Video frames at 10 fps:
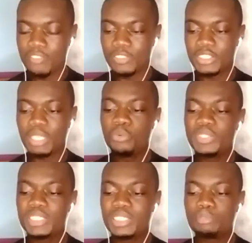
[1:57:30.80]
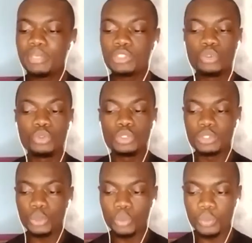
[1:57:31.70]
For some reasons best known
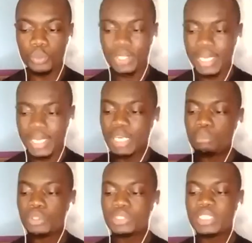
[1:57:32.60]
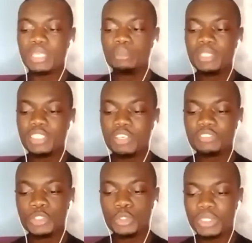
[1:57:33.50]
to Into, he aborted the mission
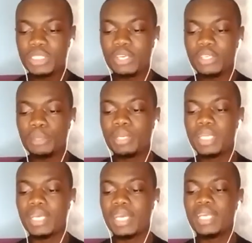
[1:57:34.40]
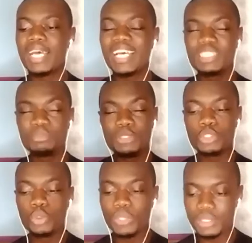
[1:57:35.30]
of shooting down the bed and asked me
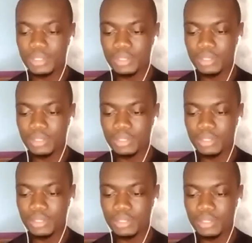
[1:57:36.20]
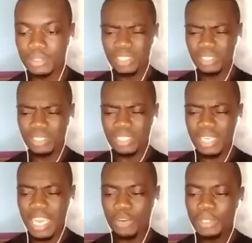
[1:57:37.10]
to do it. Really?
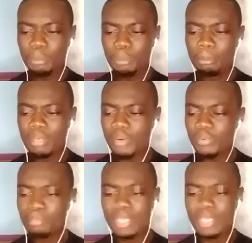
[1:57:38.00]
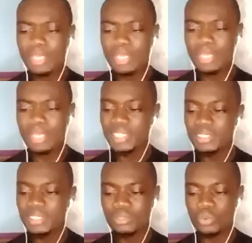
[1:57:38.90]
I couldn't bury my
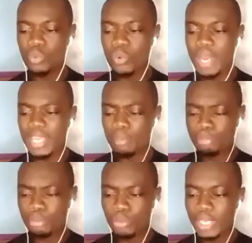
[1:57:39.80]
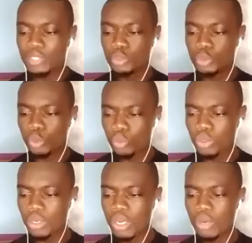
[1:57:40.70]
surprise why a pro like
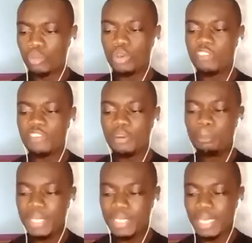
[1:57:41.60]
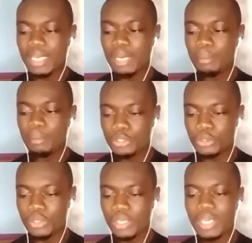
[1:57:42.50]
Into would offer me, an
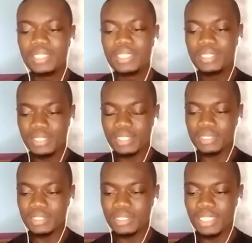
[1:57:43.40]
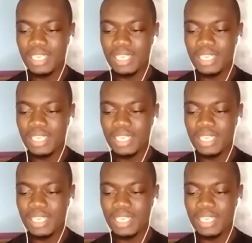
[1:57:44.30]
amateur, this chance.